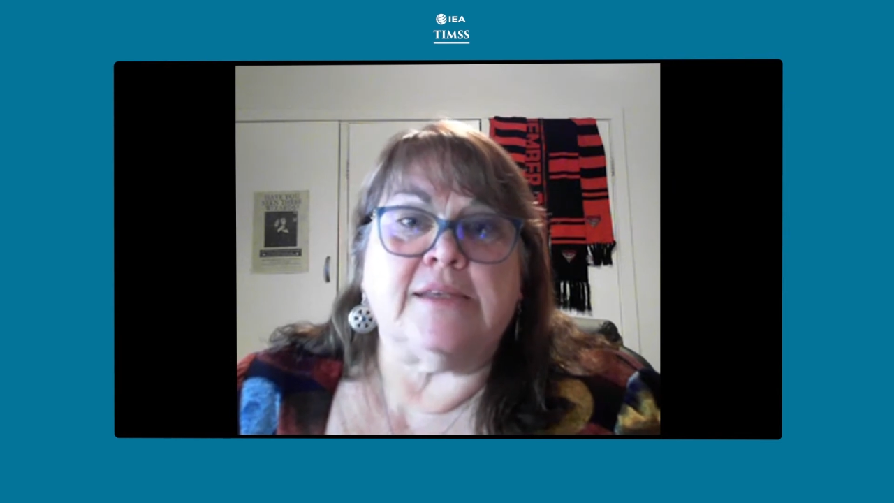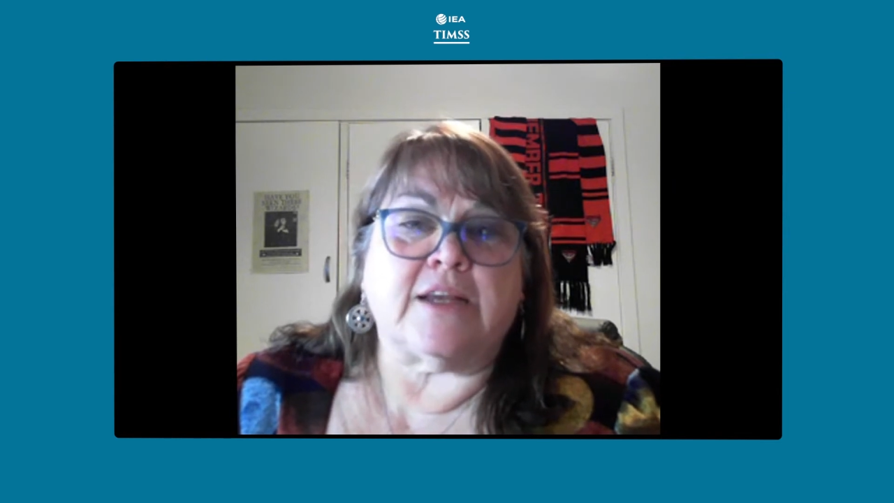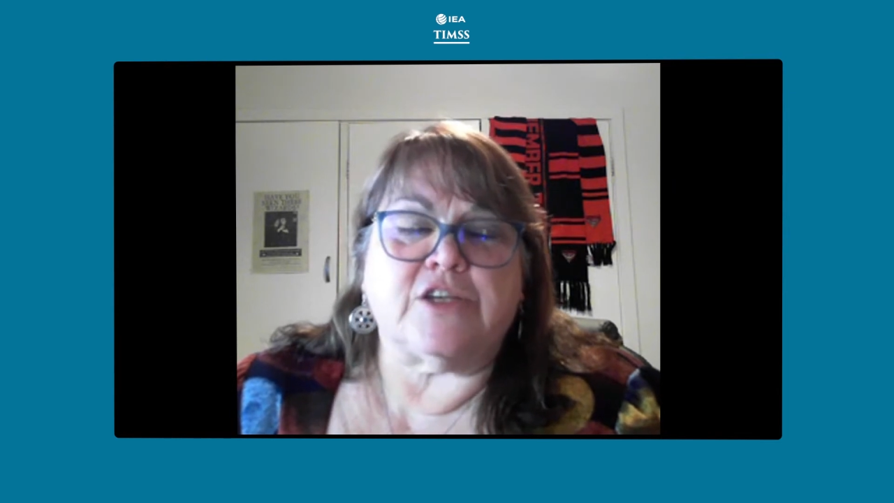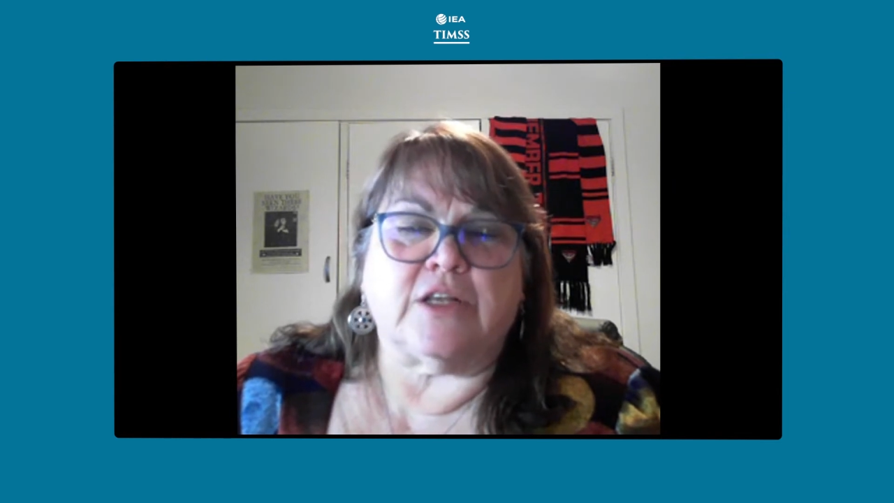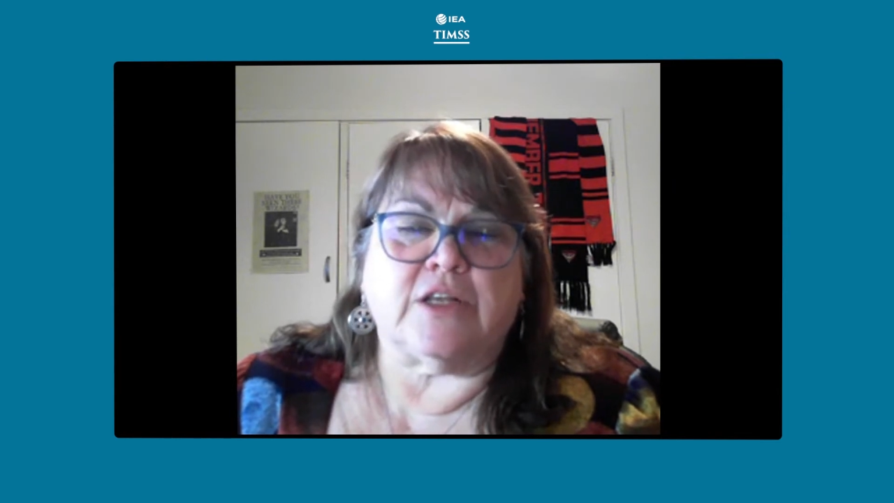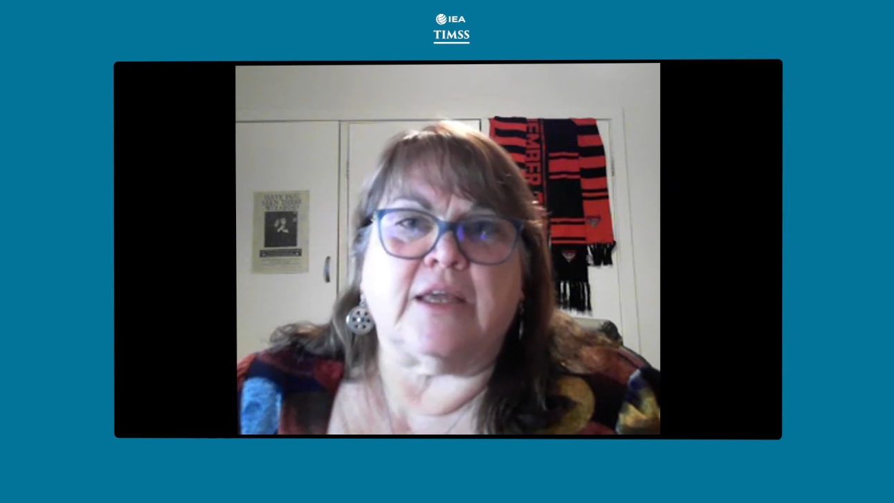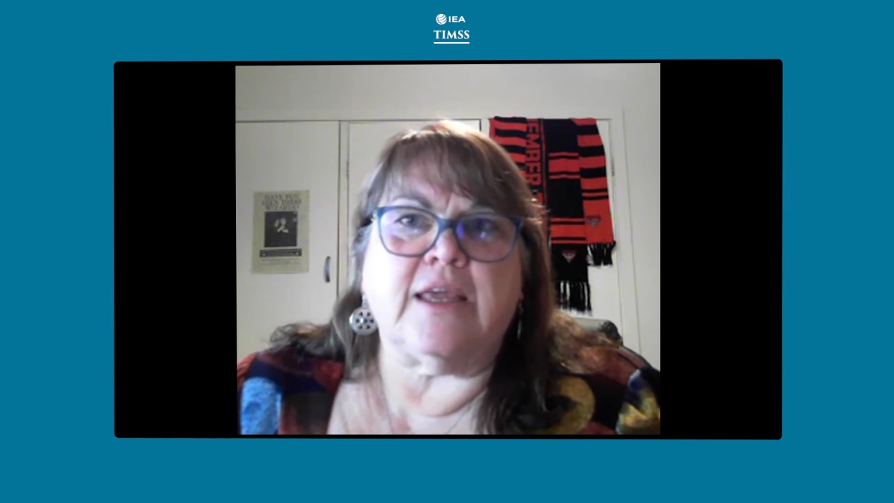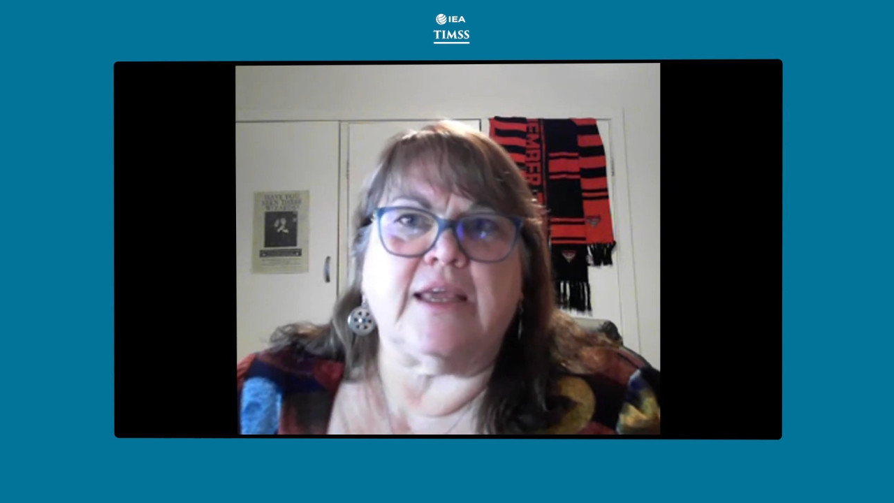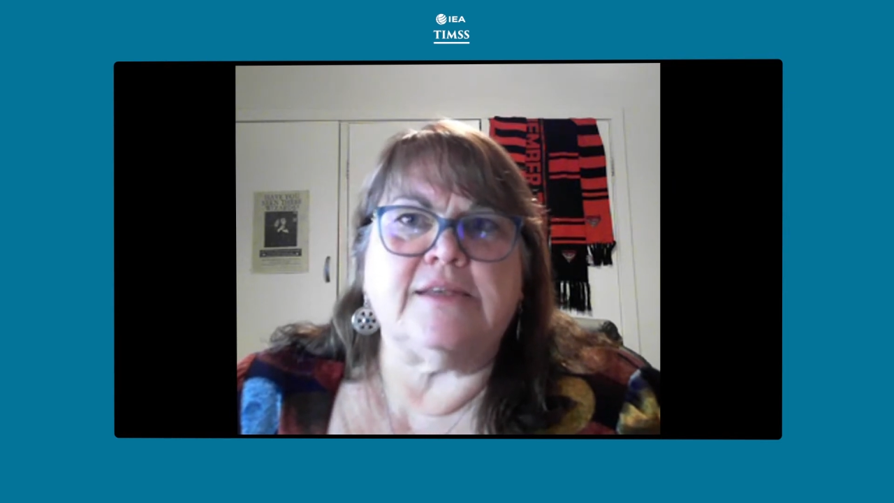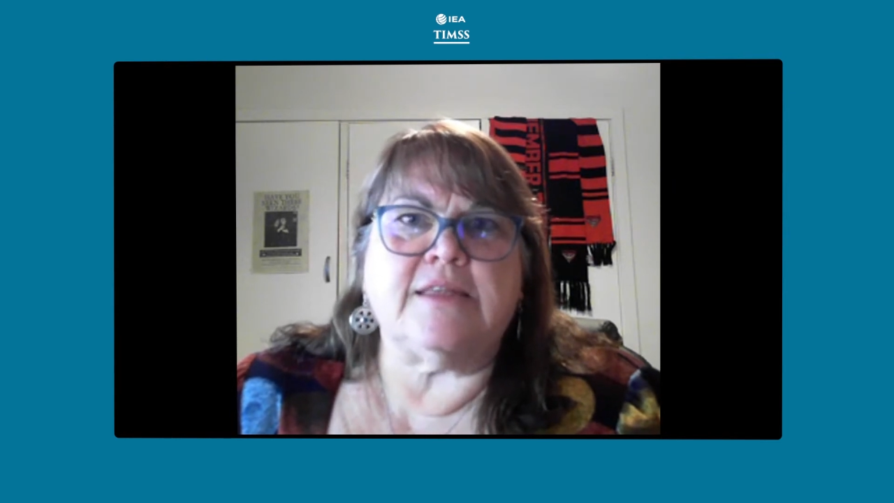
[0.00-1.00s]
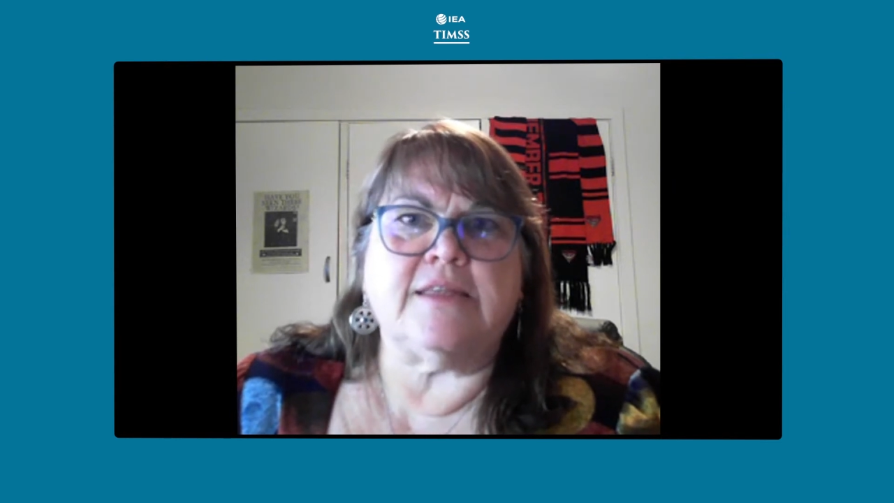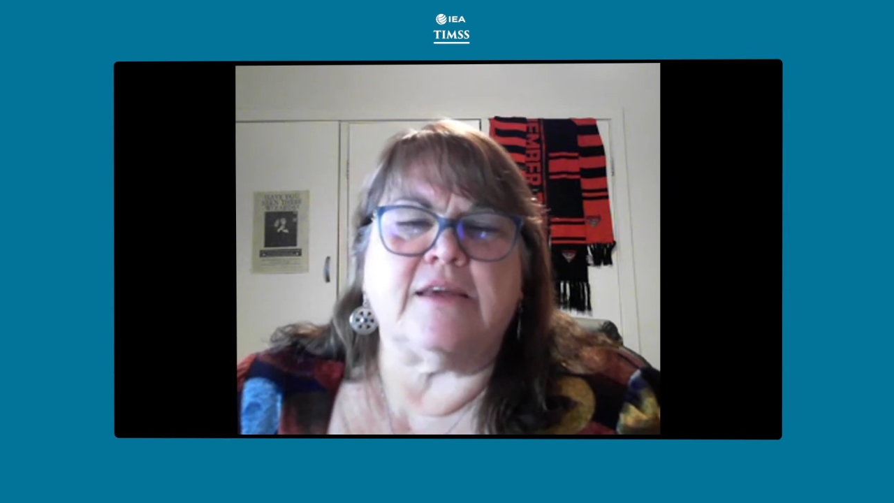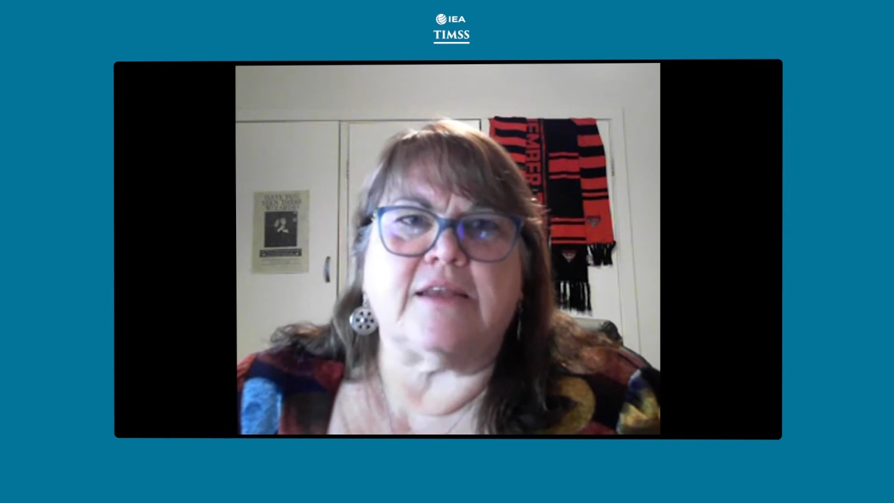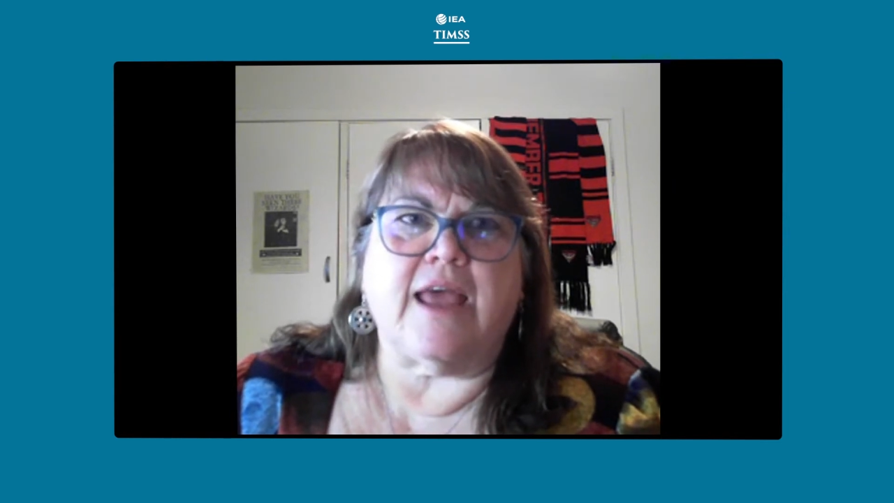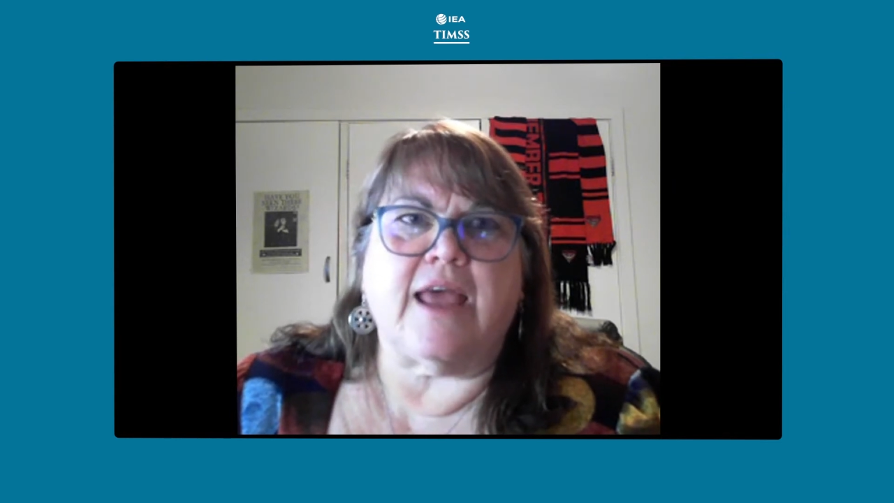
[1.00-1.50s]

actually is that